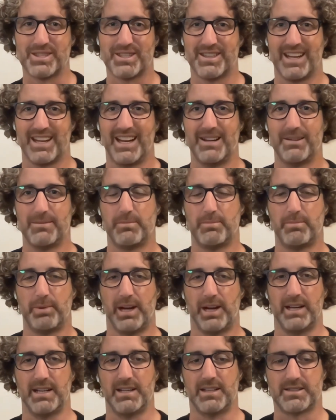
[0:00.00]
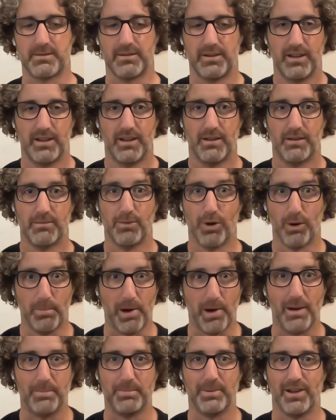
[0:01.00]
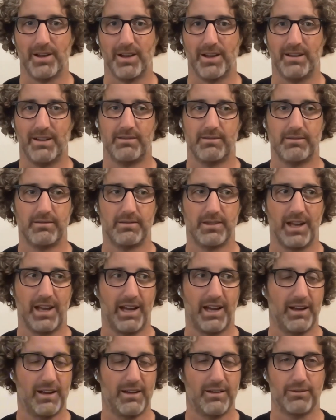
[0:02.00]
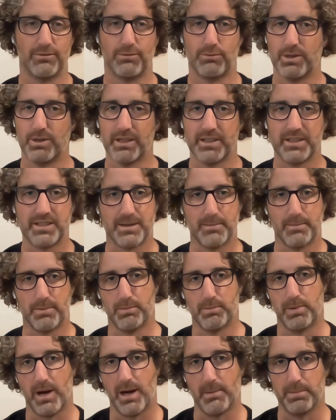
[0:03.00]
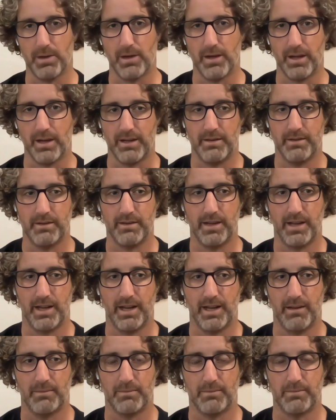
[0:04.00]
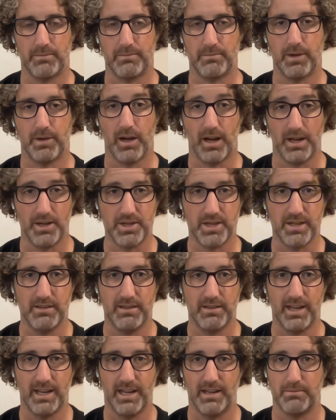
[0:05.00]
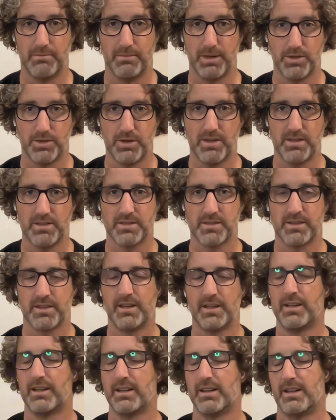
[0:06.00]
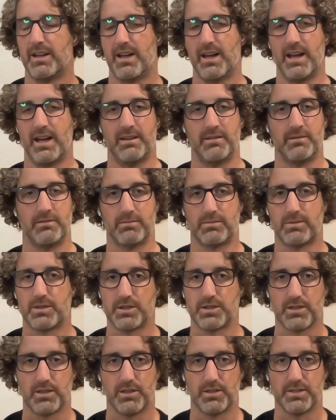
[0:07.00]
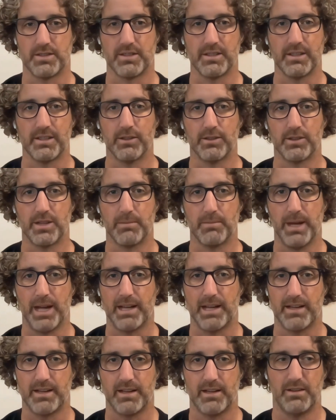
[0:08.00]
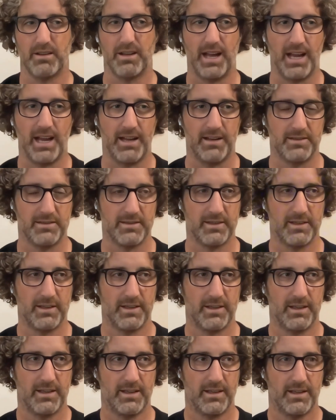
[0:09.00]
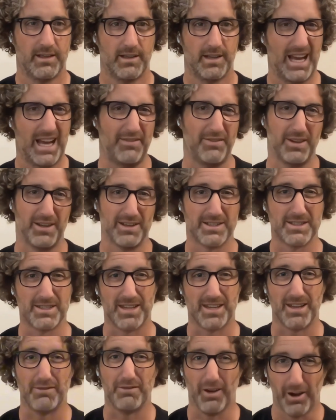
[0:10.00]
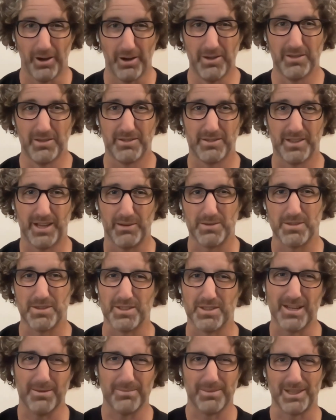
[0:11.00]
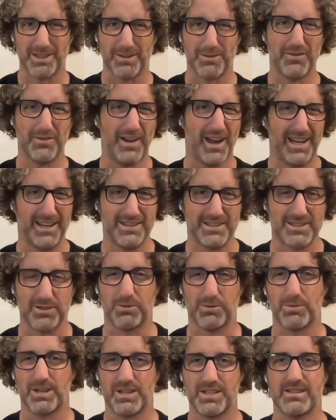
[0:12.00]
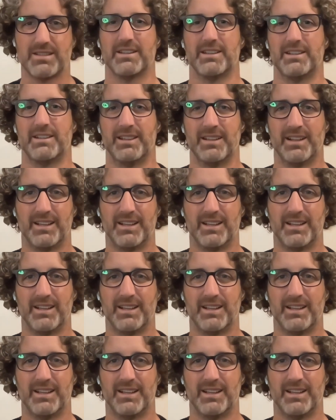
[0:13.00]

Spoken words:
to that, but it's more pipeline, really simple pipeline hygiene and metrics, and just constantly looking back at it. And having a CFO, that was not something that we've had until recently.